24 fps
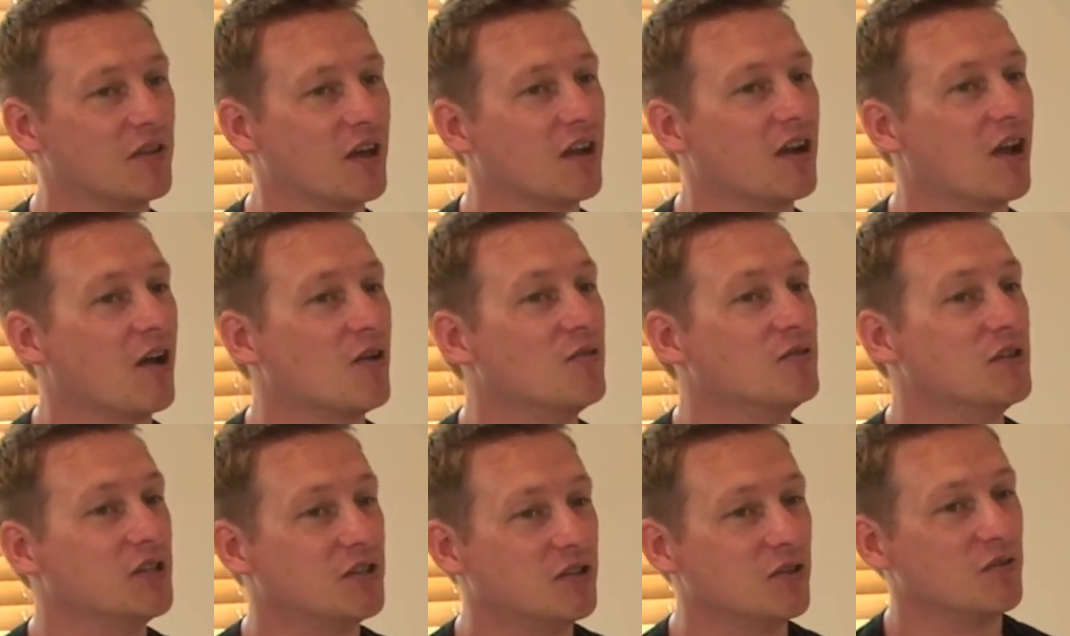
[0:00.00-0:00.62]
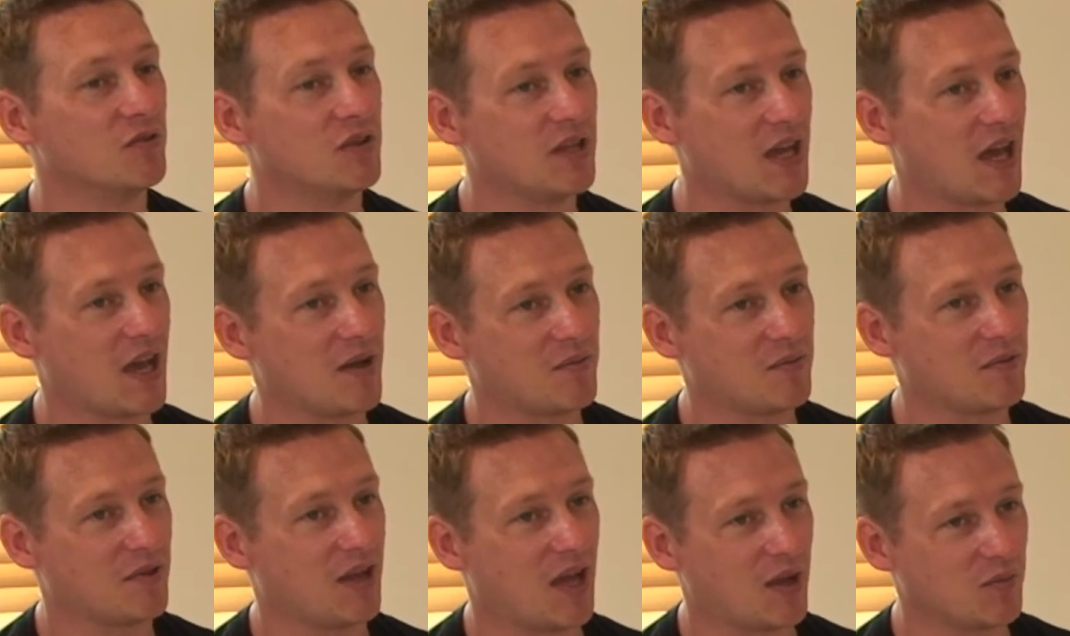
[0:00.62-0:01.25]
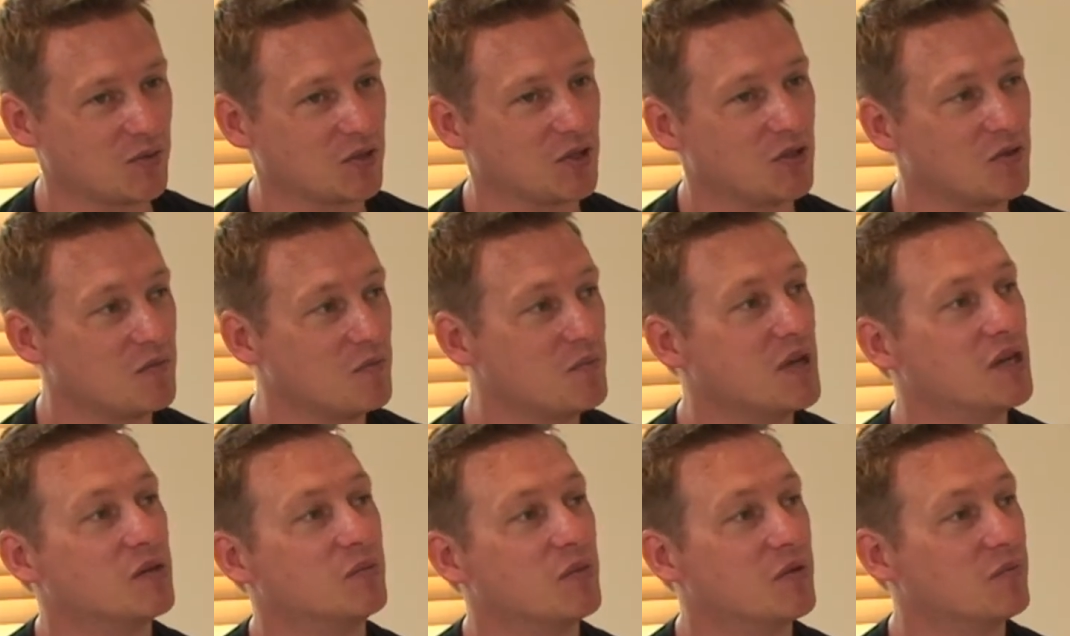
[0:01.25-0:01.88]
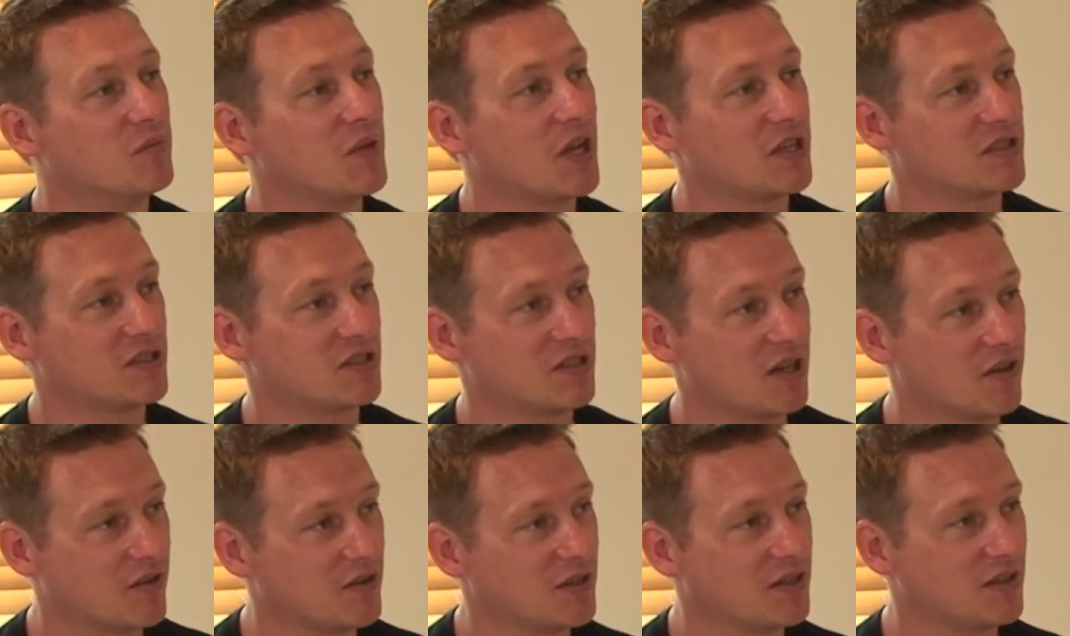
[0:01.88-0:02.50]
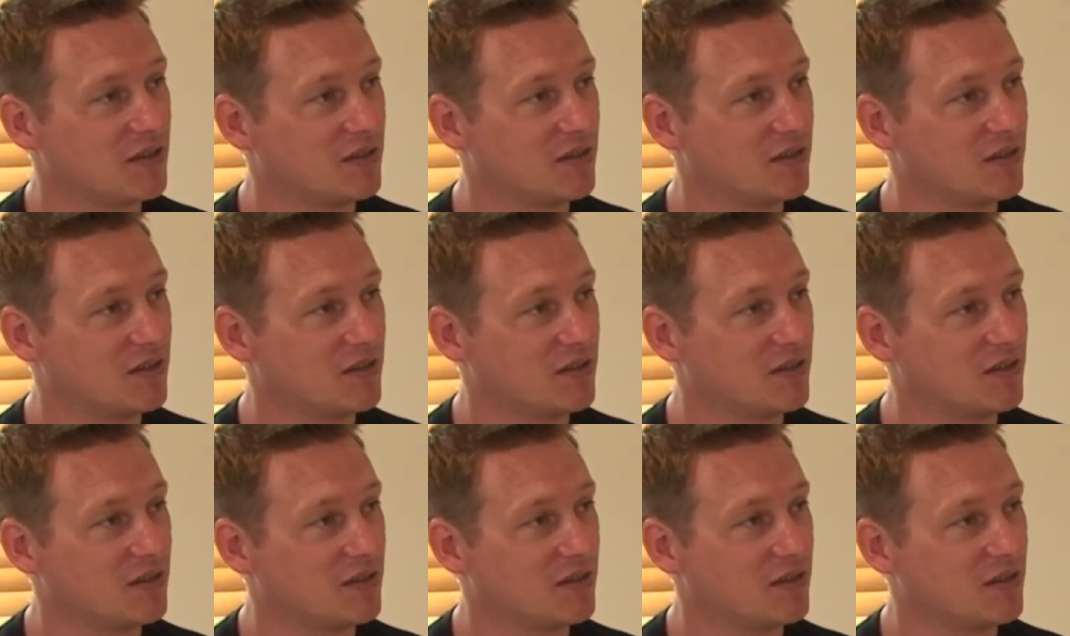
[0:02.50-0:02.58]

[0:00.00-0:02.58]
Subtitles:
they'll only do the absolute minimum necessary,